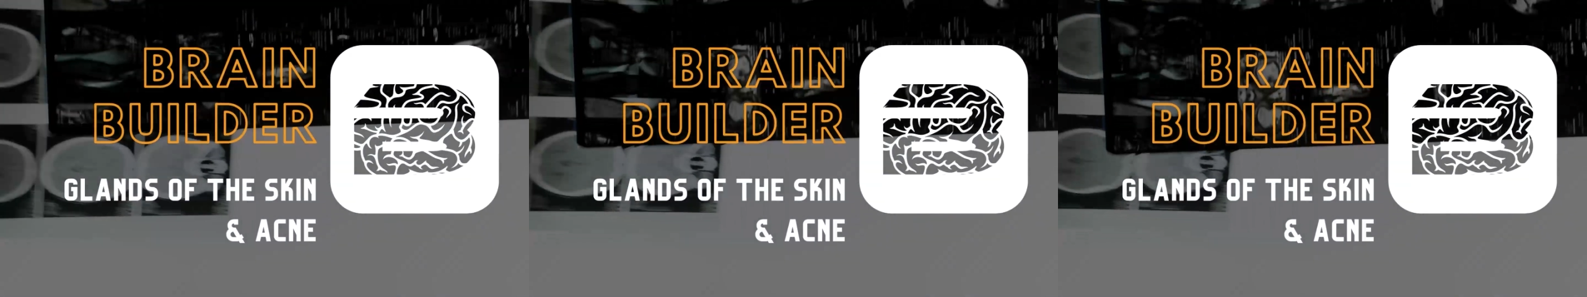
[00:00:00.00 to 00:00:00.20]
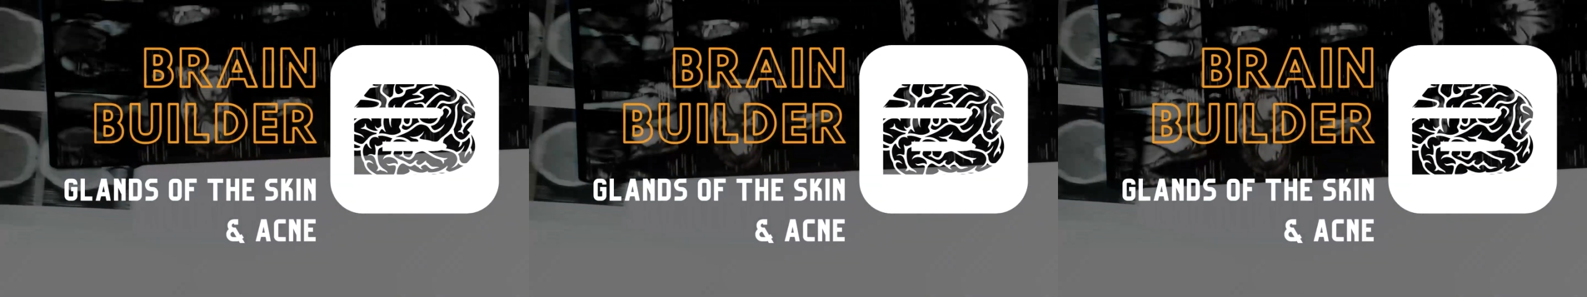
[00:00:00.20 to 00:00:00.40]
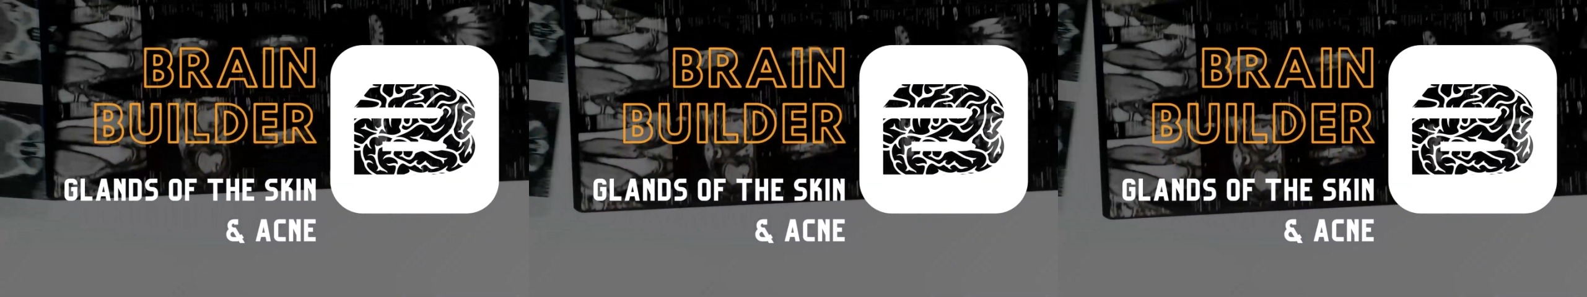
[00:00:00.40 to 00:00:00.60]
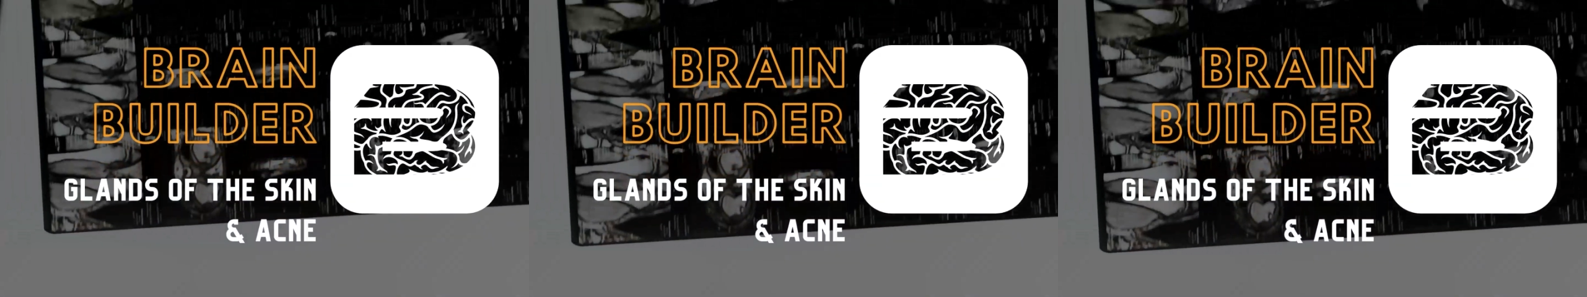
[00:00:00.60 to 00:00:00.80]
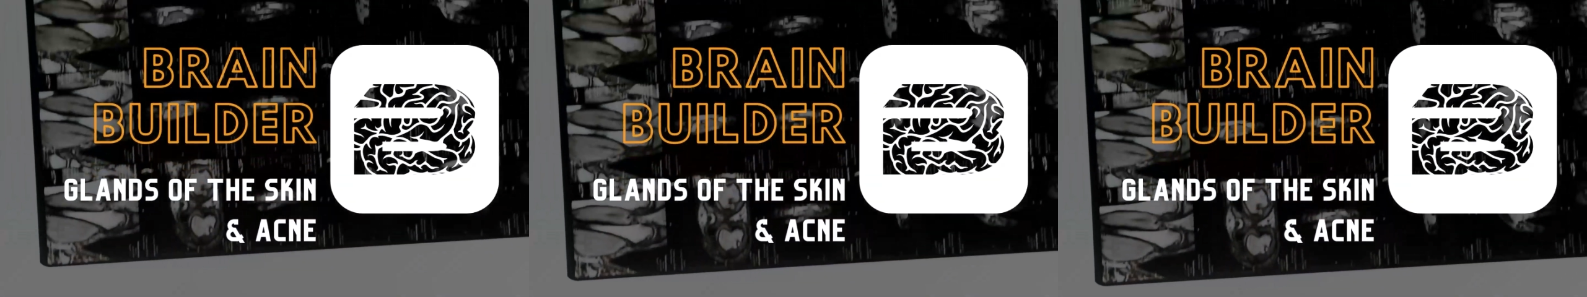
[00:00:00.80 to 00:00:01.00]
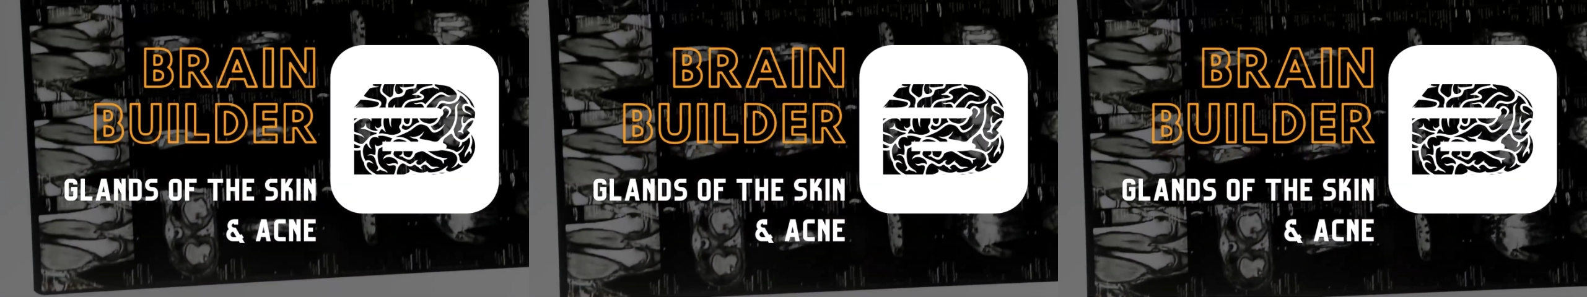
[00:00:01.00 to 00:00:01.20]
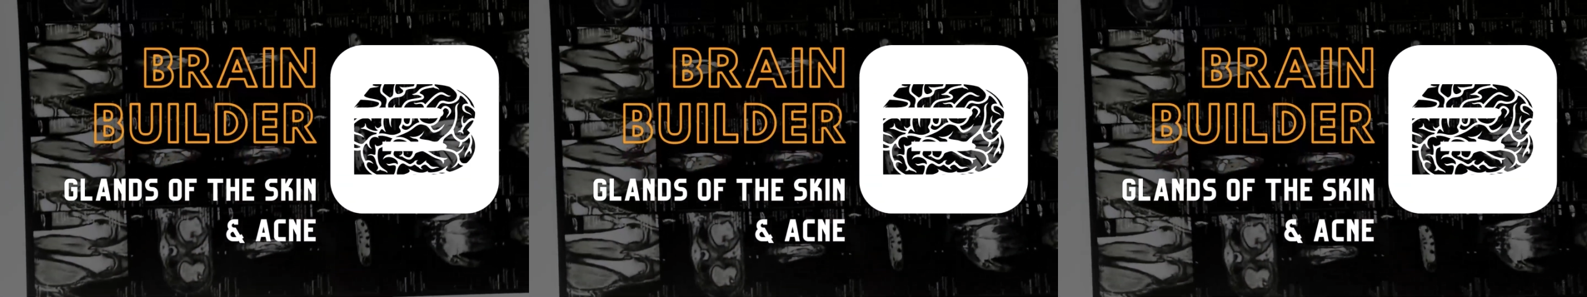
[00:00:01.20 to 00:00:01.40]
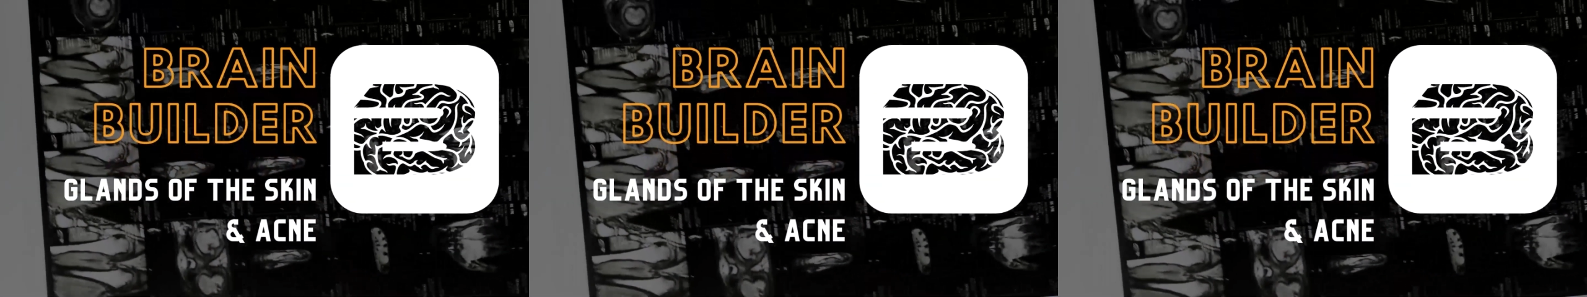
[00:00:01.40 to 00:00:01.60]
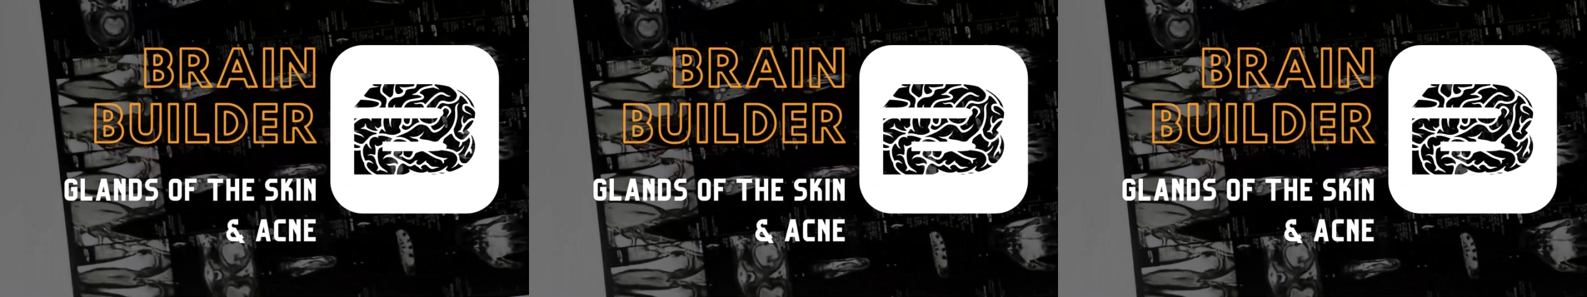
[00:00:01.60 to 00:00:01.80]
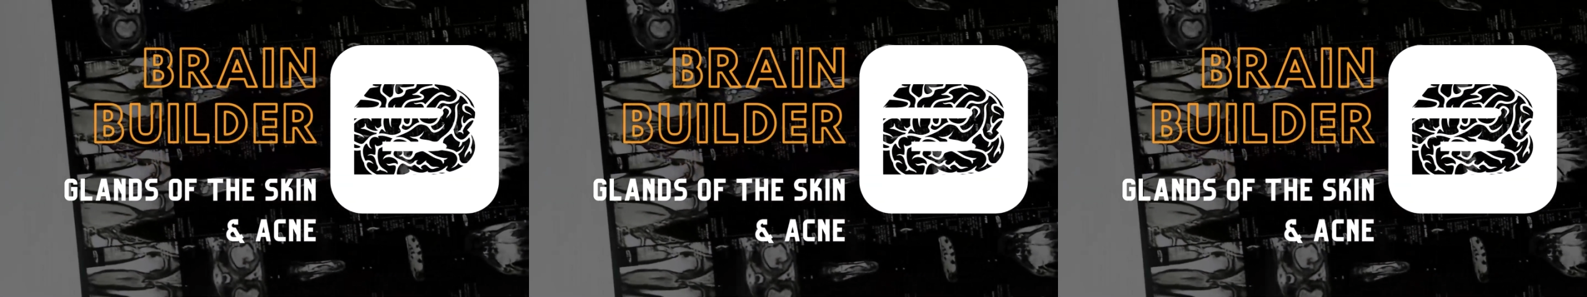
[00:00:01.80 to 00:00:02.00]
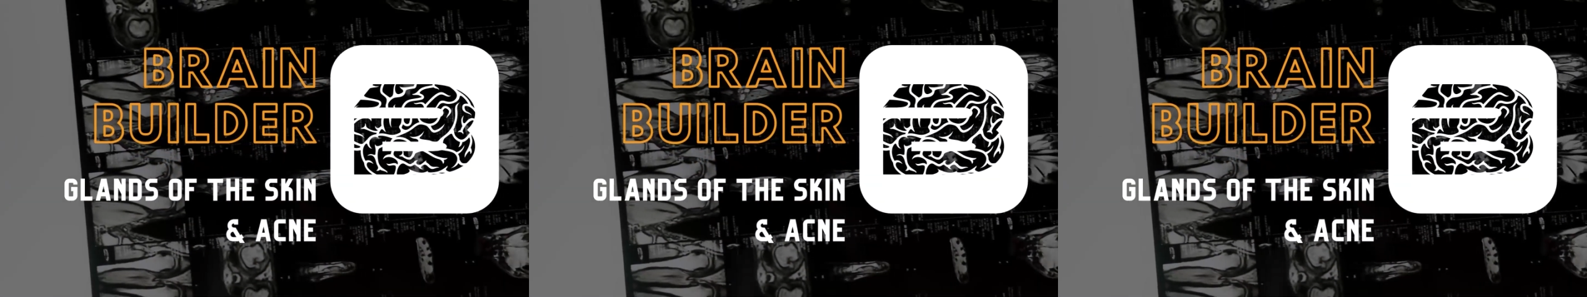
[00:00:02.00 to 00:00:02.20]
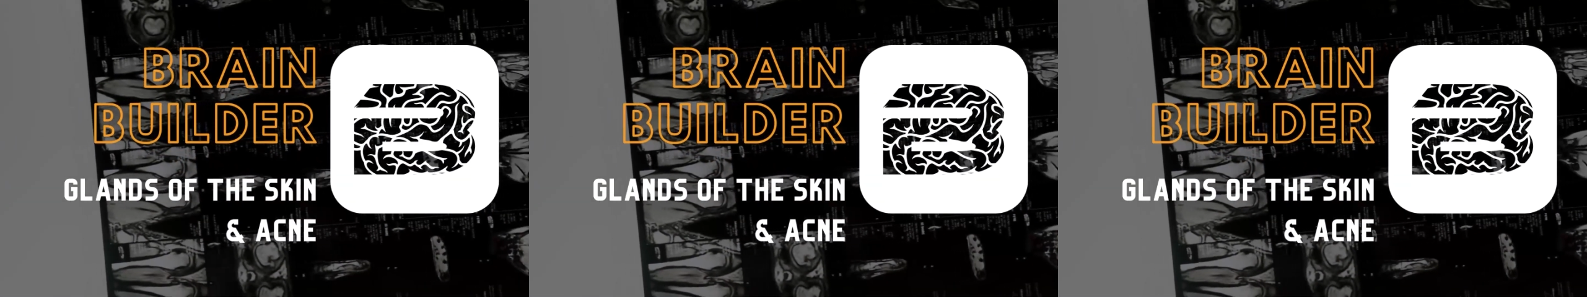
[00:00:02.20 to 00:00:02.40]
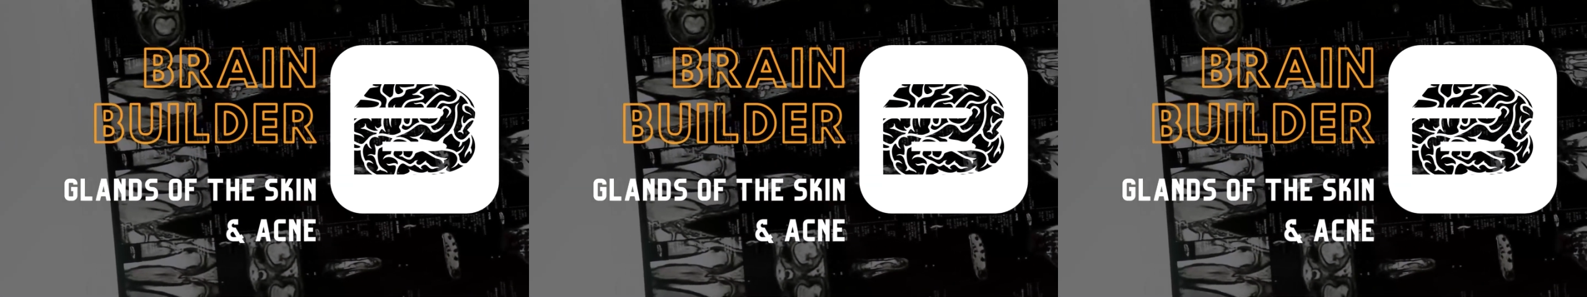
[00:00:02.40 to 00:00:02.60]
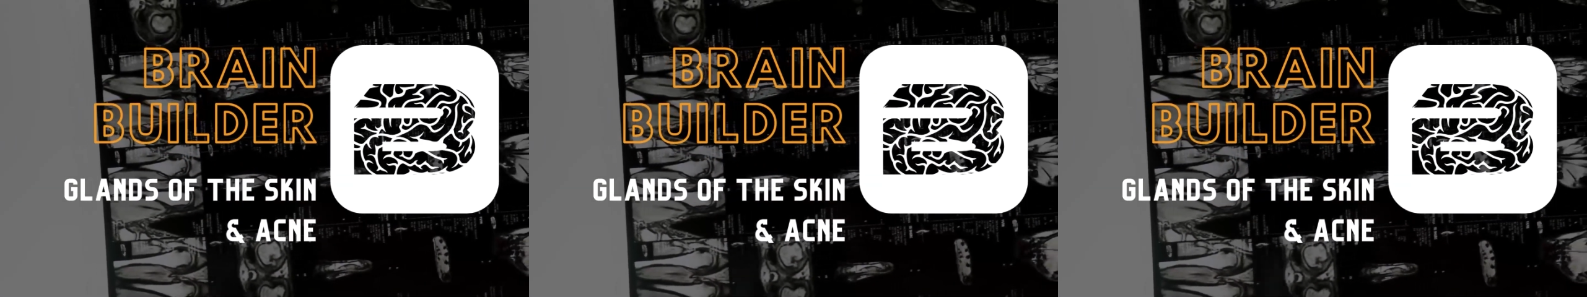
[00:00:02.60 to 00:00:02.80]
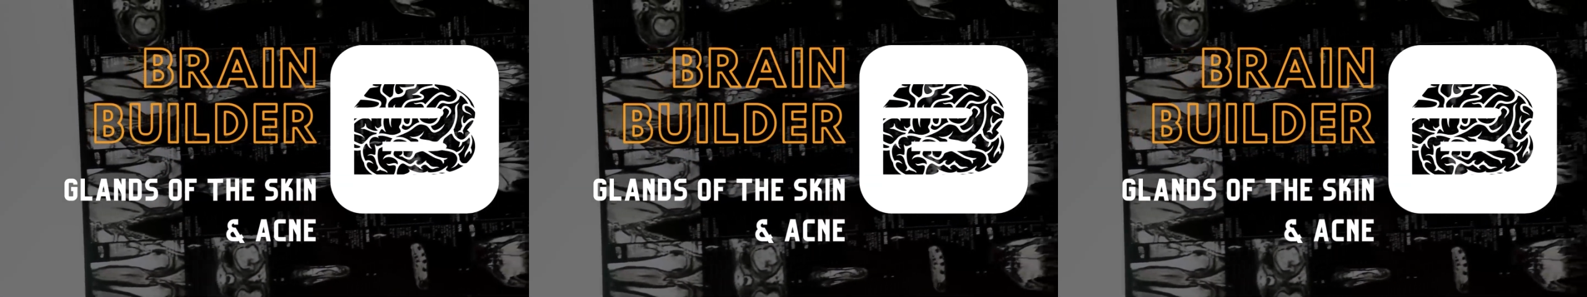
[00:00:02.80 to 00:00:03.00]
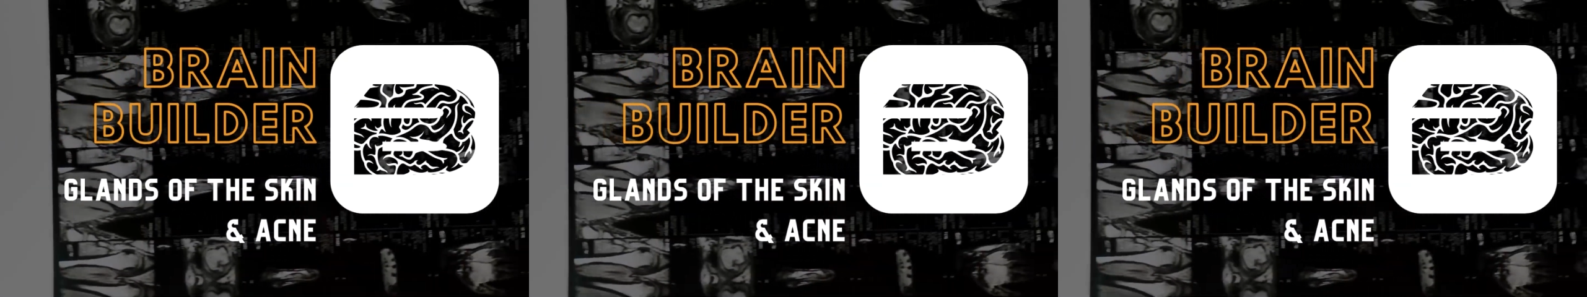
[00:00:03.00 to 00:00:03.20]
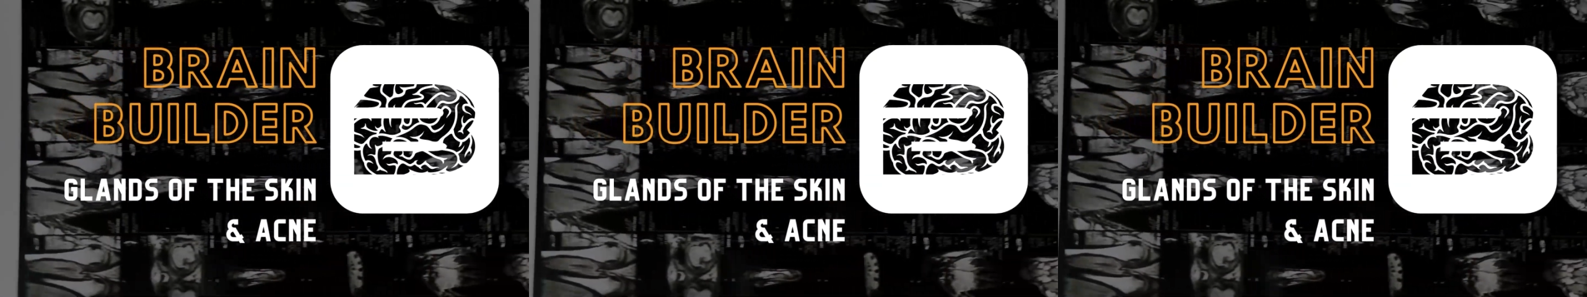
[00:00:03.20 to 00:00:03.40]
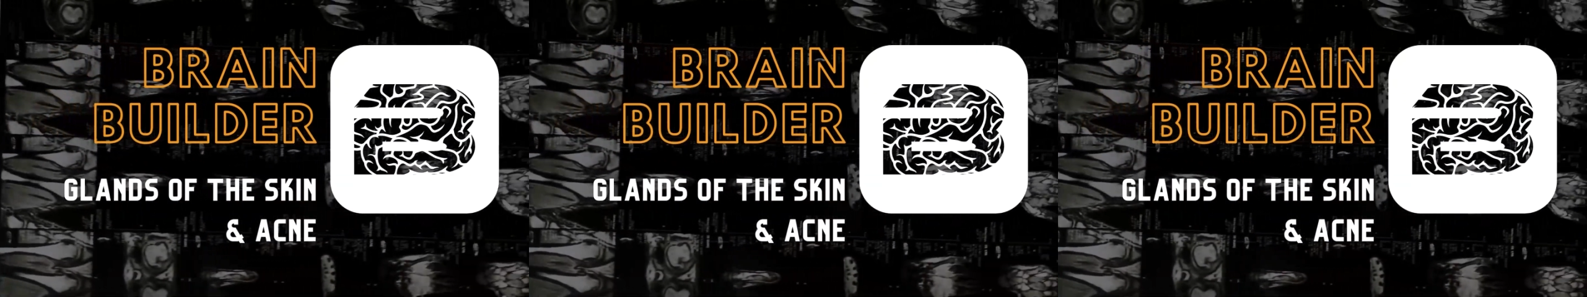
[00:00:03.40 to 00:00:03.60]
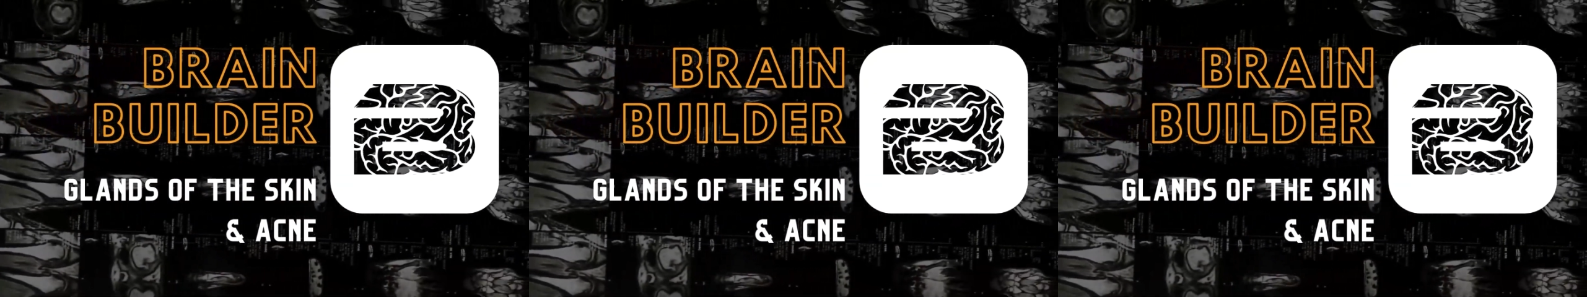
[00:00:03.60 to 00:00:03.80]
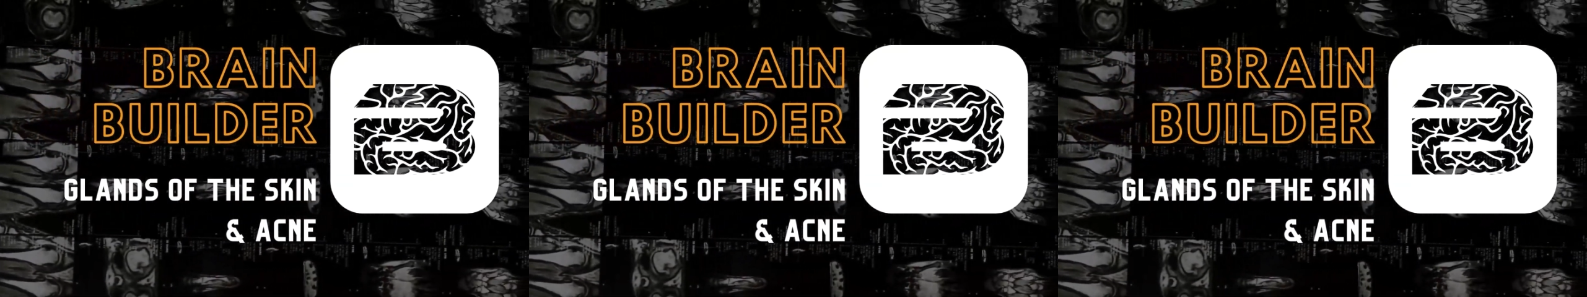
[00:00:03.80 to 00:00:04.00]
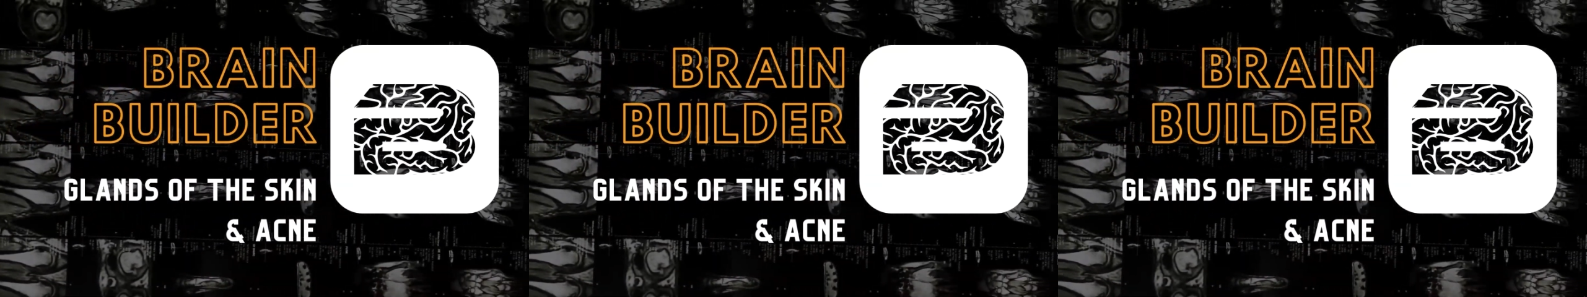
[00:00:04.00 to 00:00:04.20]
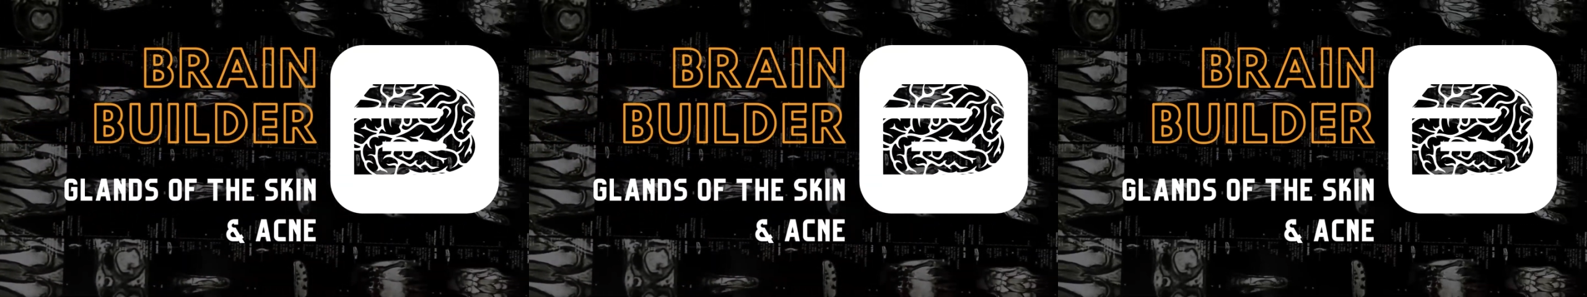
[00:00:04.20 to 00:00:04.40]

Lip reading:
[unreadable: no face in view]